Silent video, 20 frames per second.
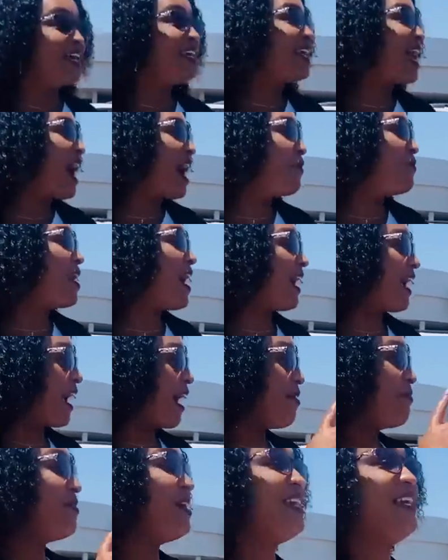yeah we are
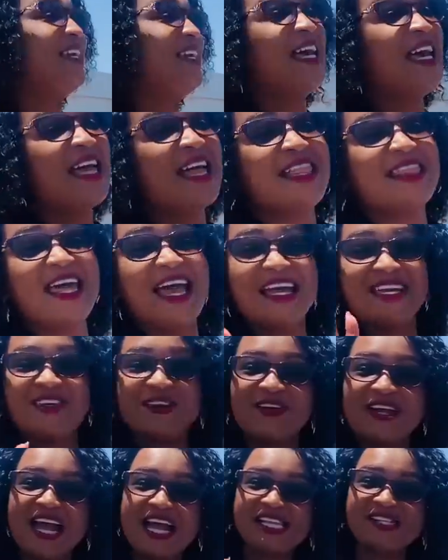coming thank
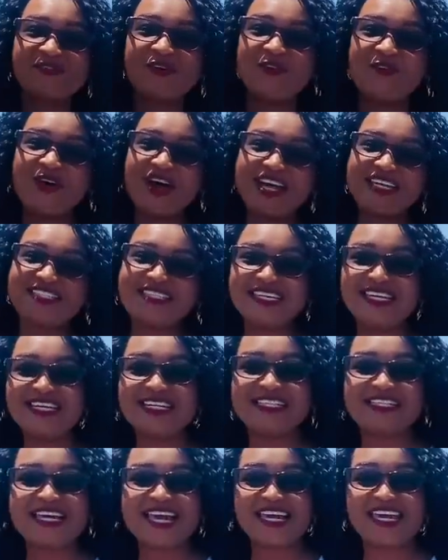you guys for
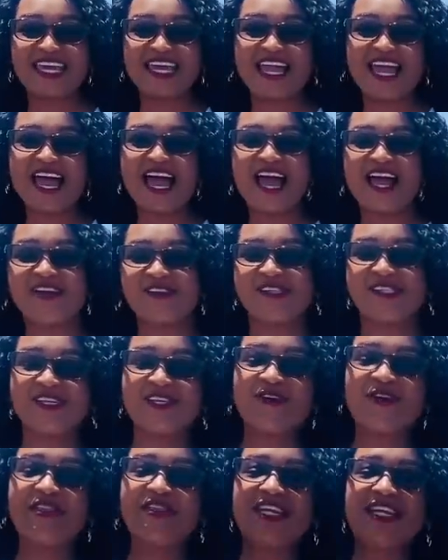watching take care
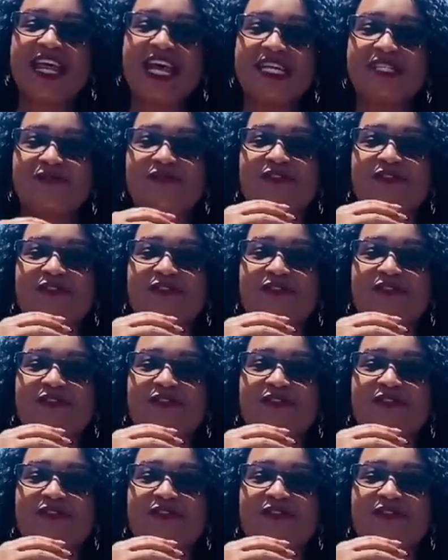see you on the next